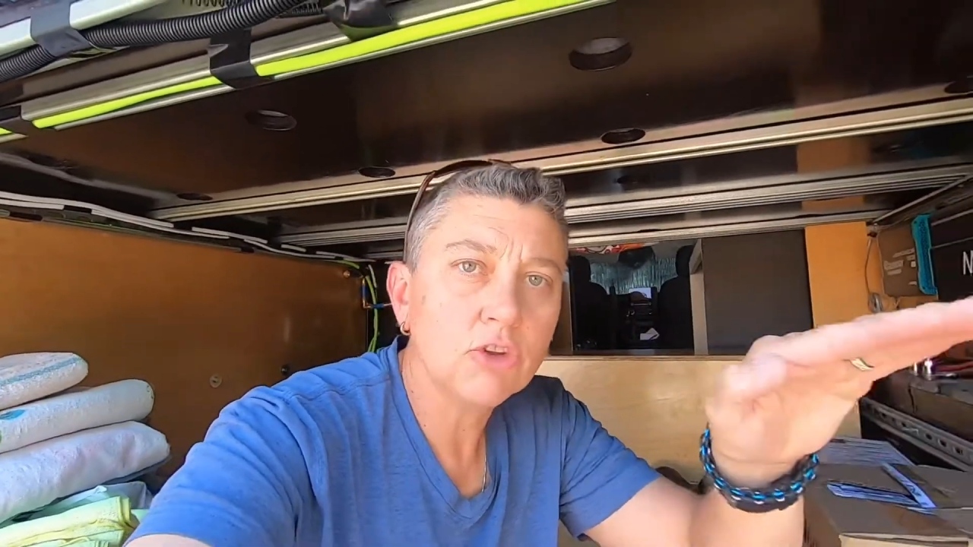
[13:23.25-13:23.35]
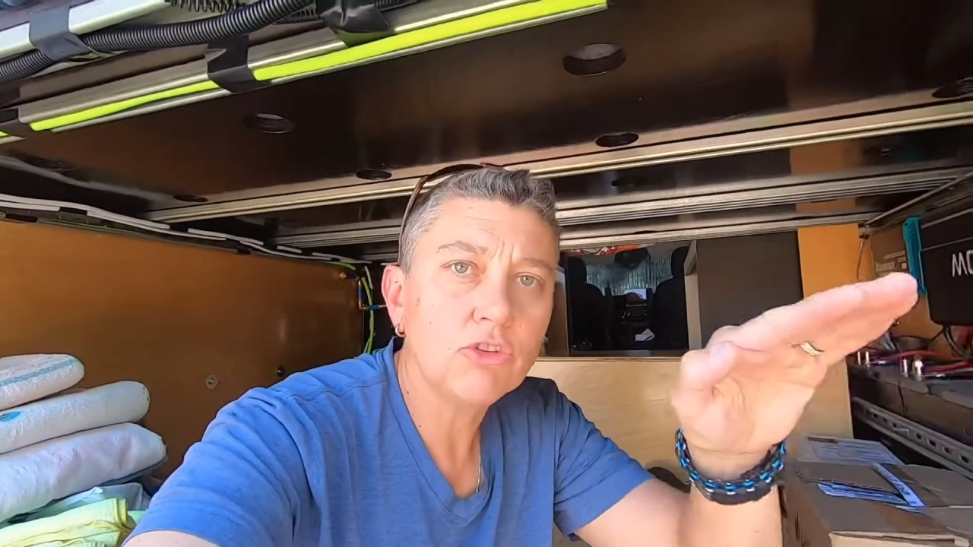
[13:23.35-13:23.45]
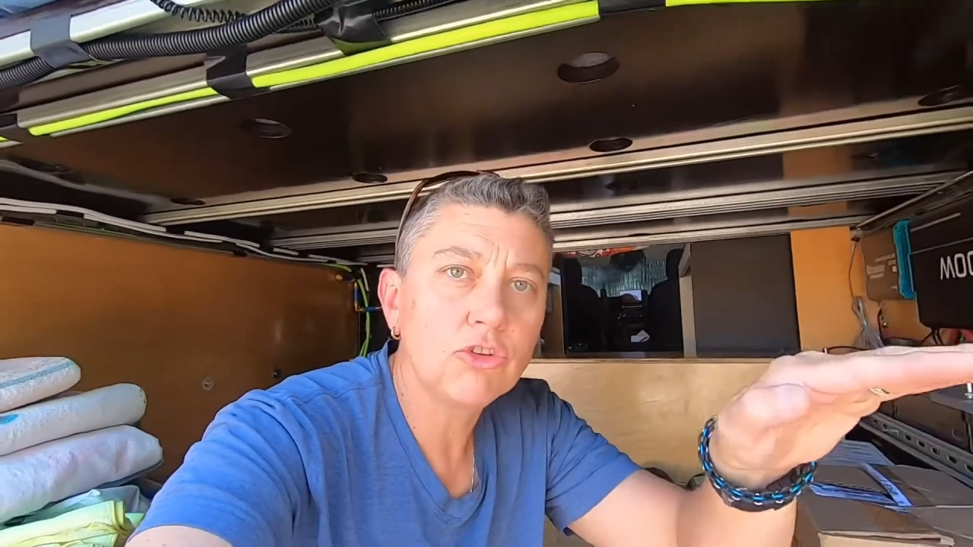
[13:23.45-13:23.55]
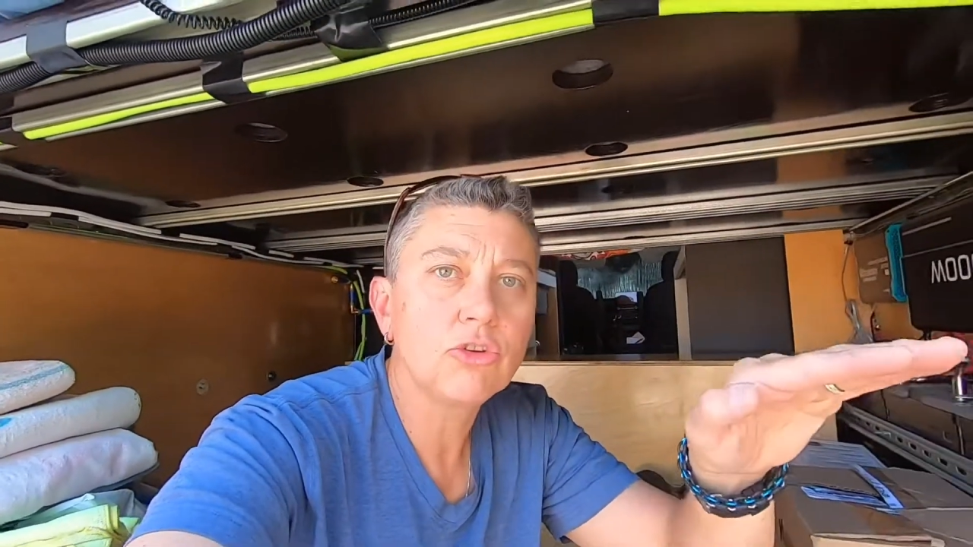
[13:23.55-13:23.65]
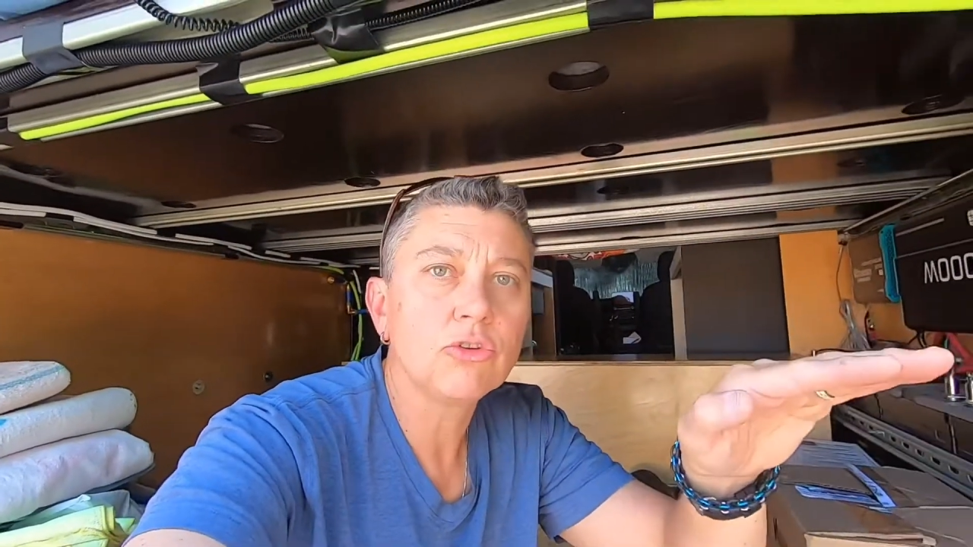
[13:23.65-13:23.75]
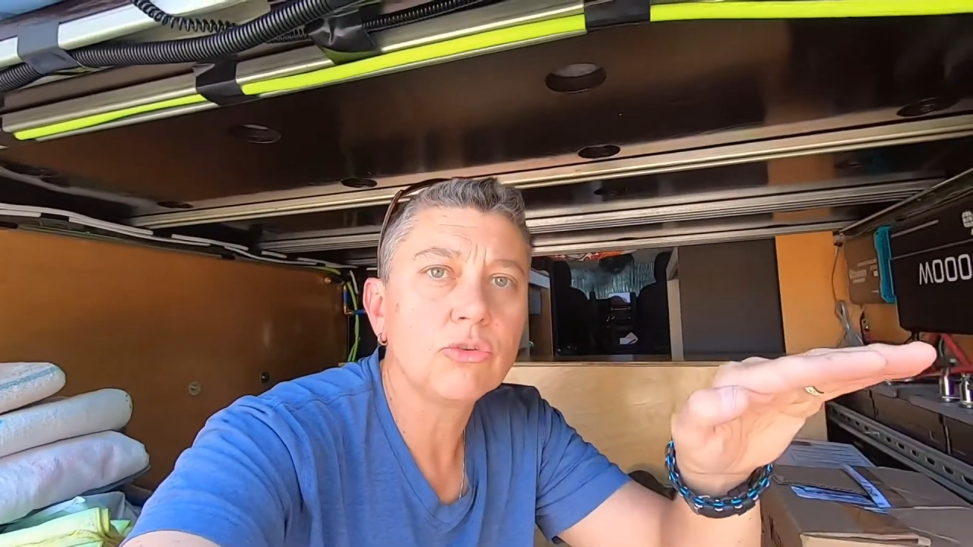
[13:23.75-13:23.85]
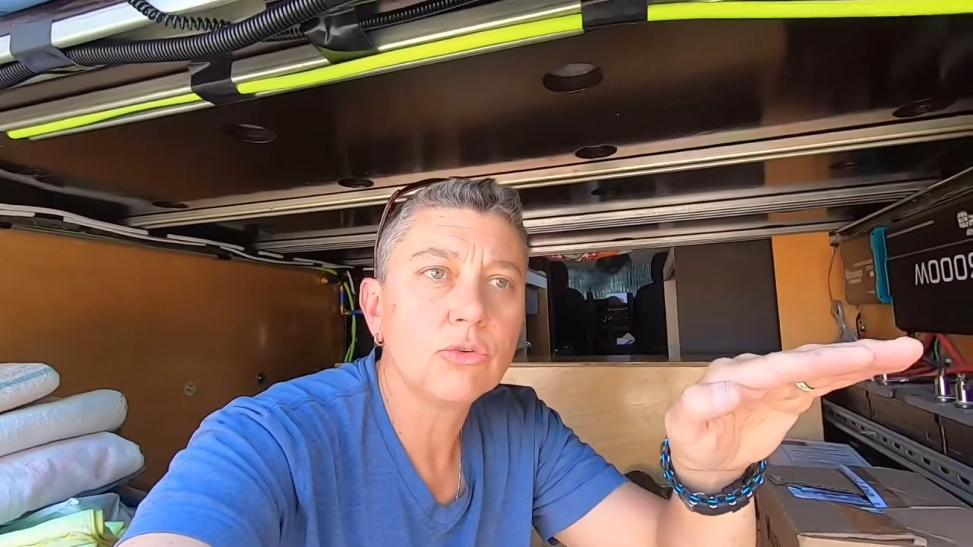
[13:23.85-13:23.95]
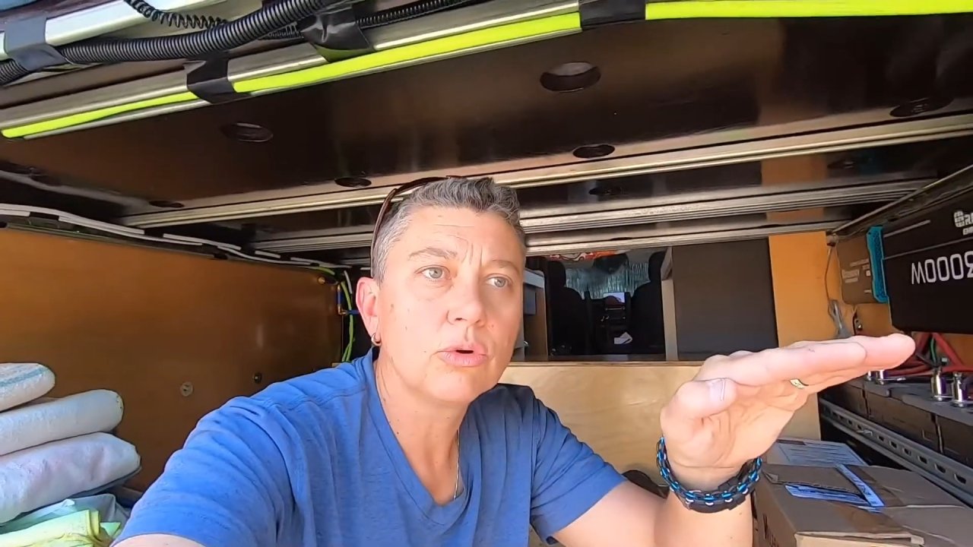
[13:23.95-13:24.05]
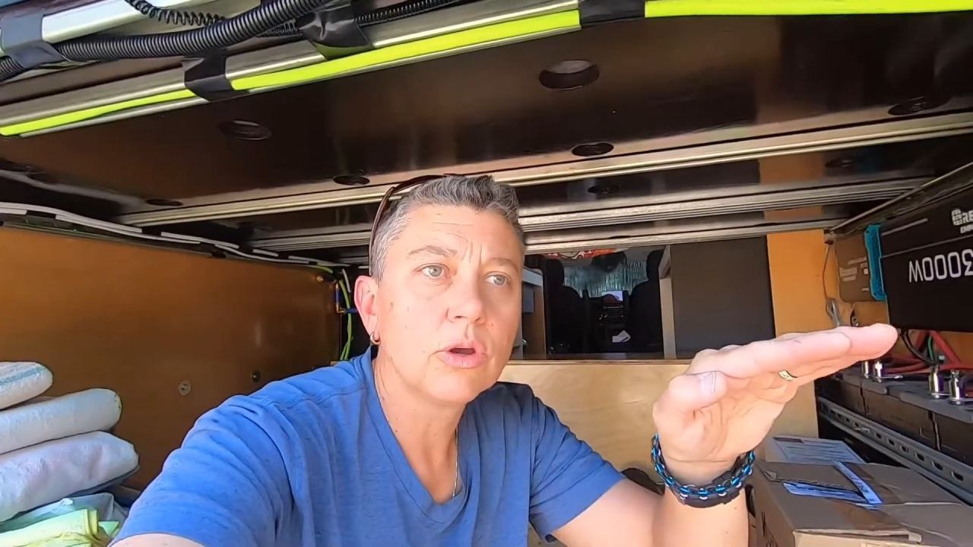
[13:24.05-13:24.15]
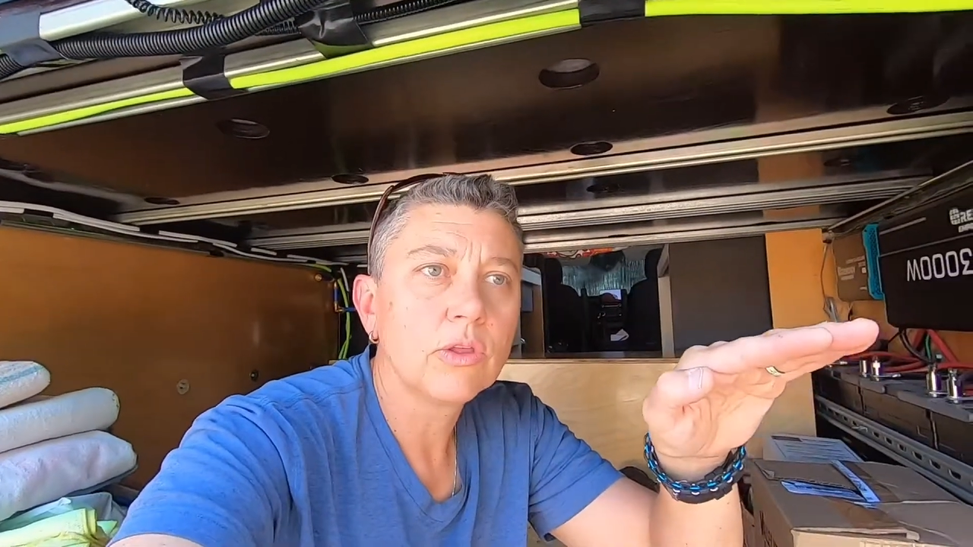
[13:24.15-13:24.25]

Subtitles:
into